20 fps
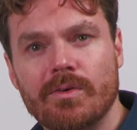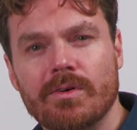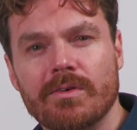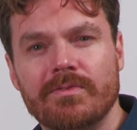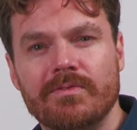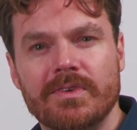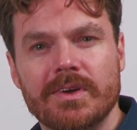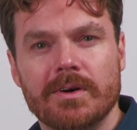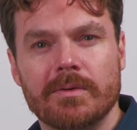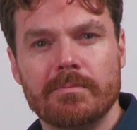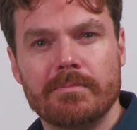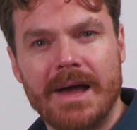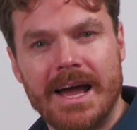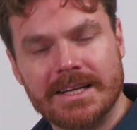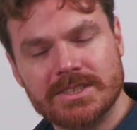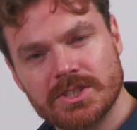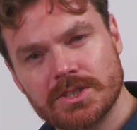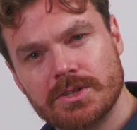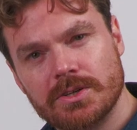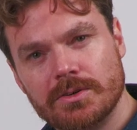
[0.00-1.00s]
or feel
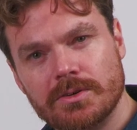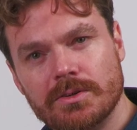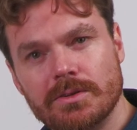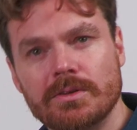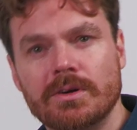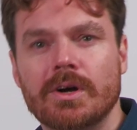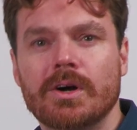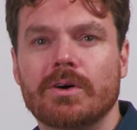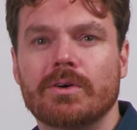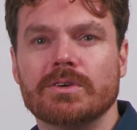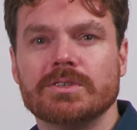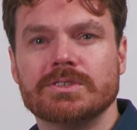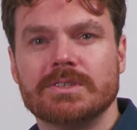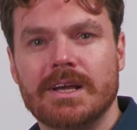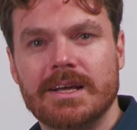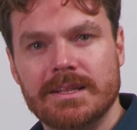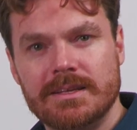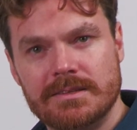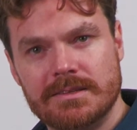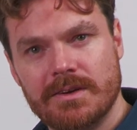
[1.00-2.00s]
magical or
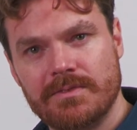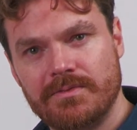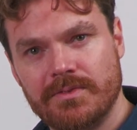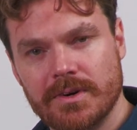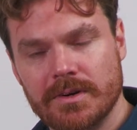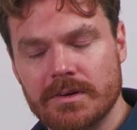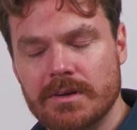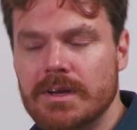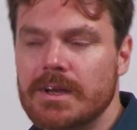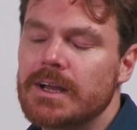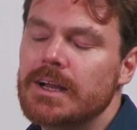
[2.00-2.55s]
slightly different.